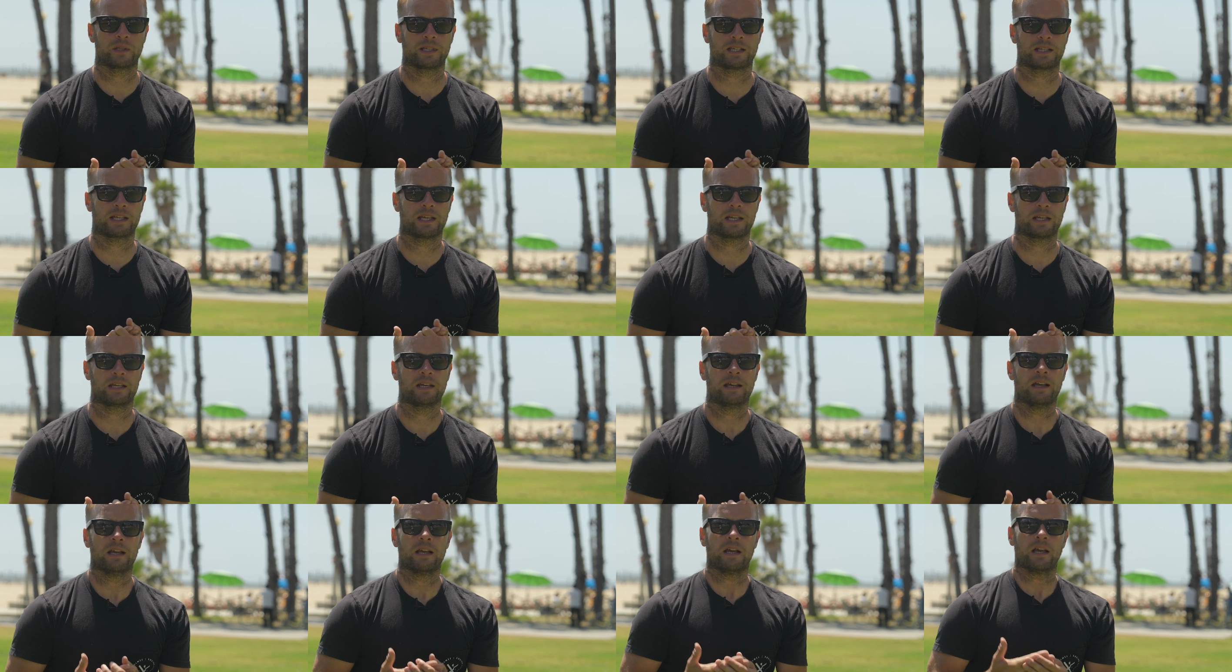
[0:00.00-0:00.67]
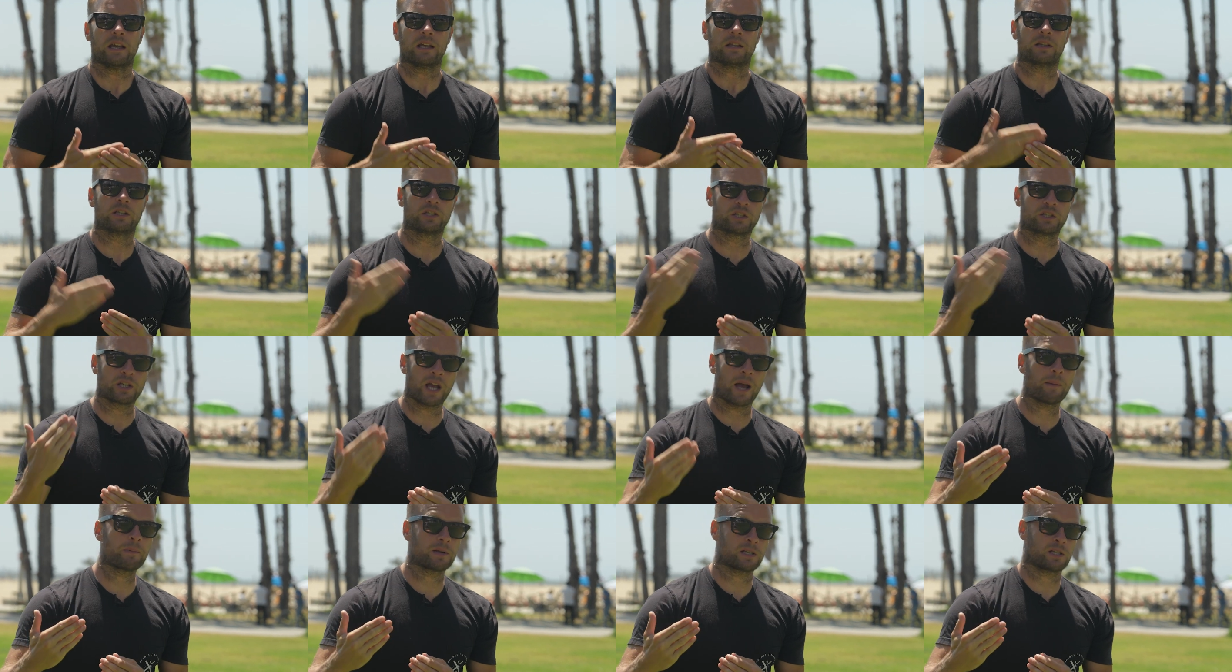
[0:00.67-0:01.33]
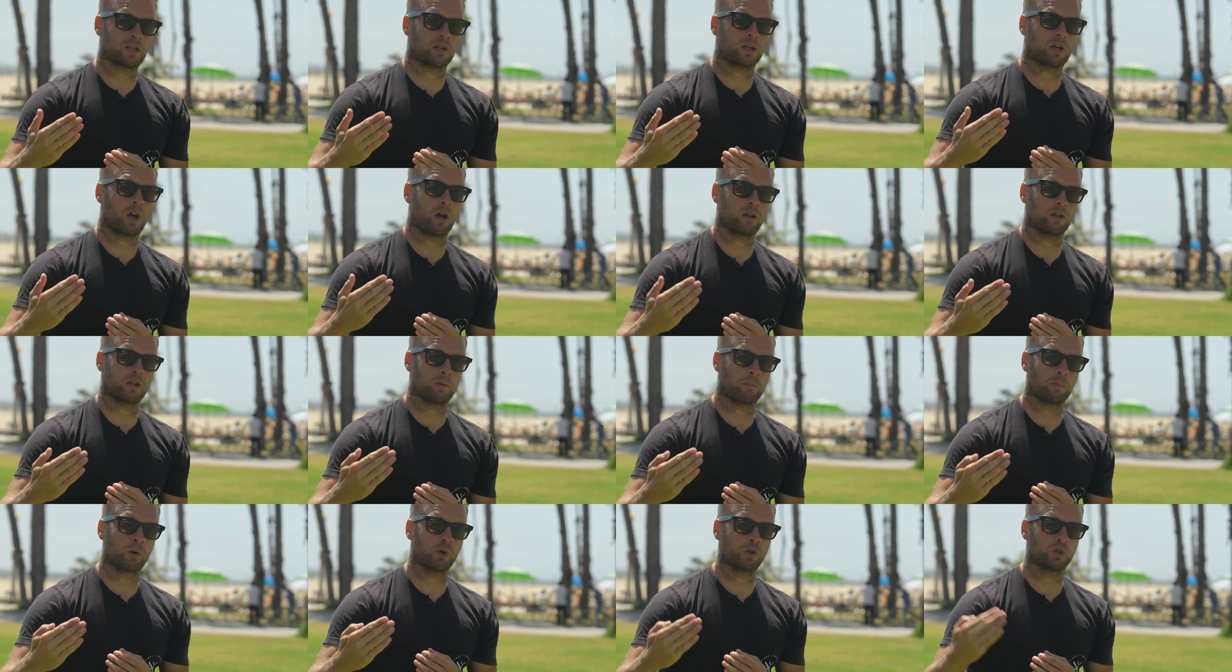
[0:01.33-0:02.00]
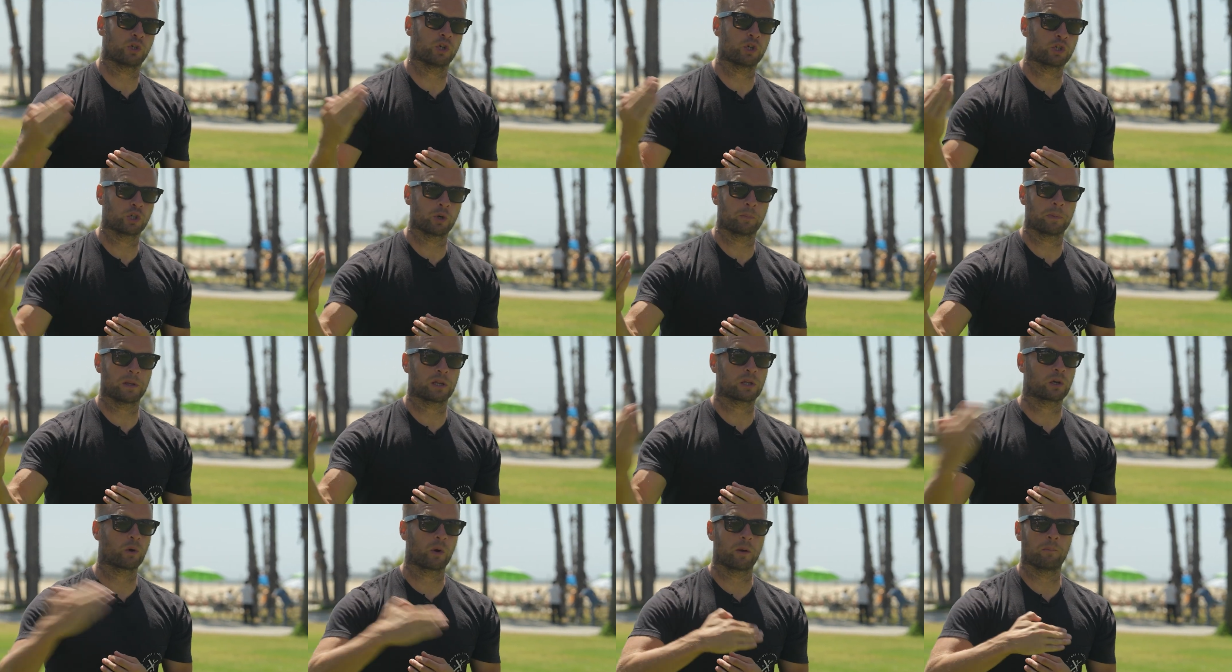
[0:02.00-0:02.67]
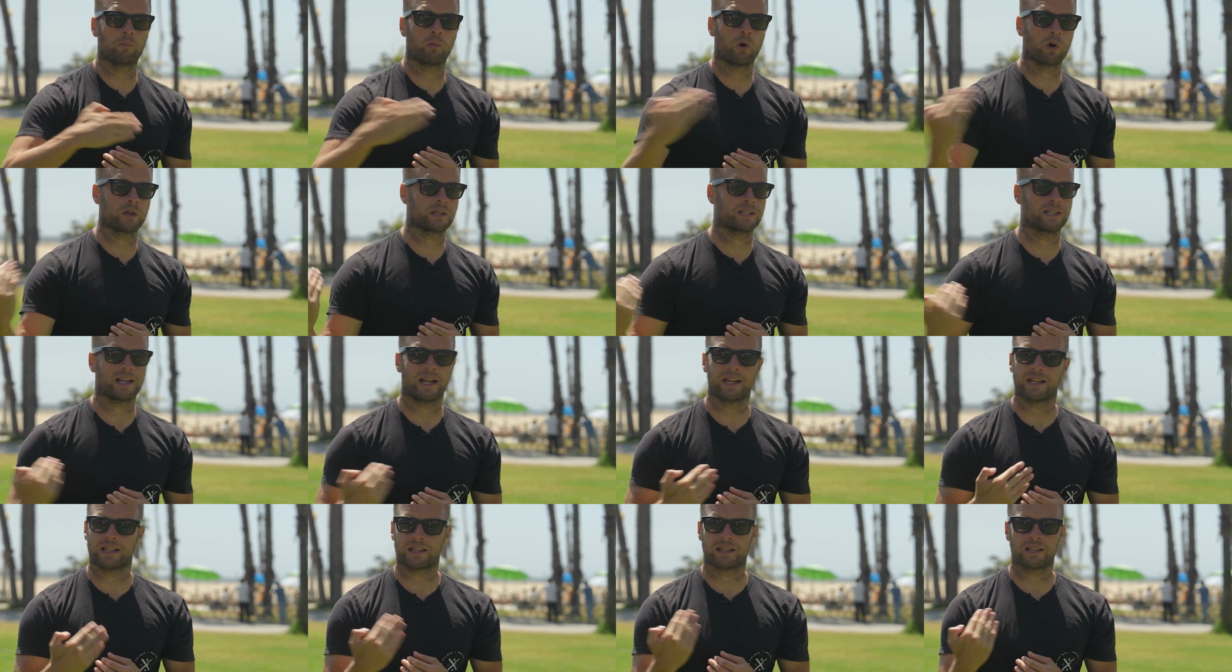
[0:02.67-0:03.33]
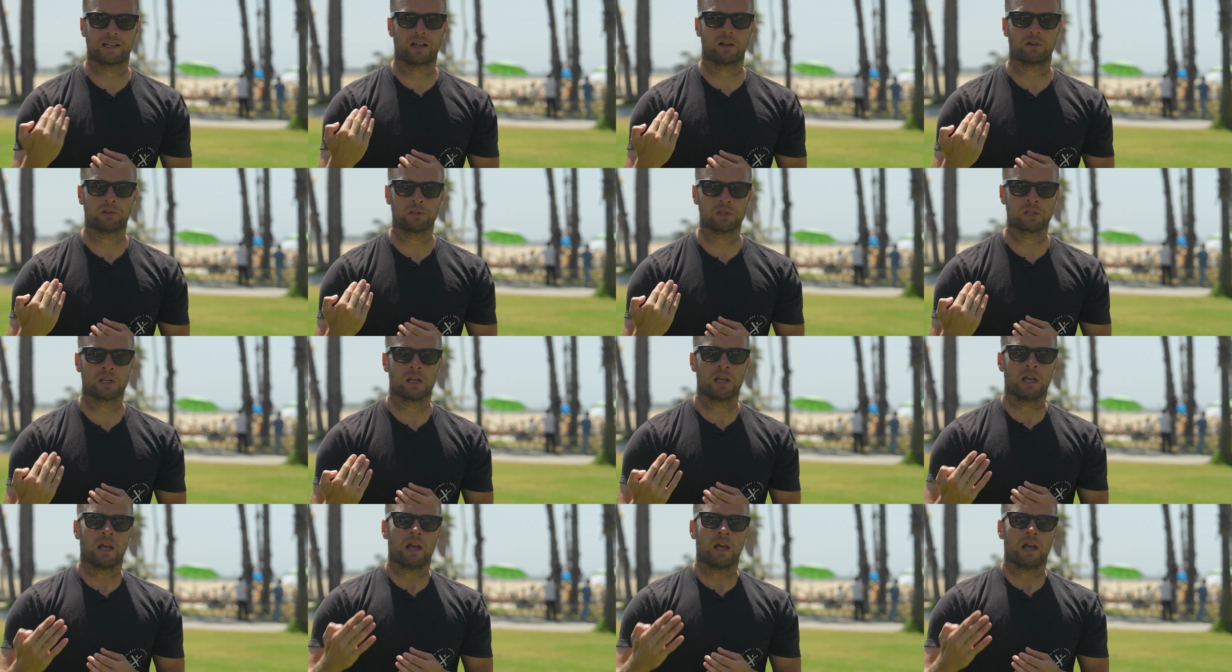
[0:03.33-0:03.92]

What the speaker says: key. The jab is the punch you should be throwing more than anything else.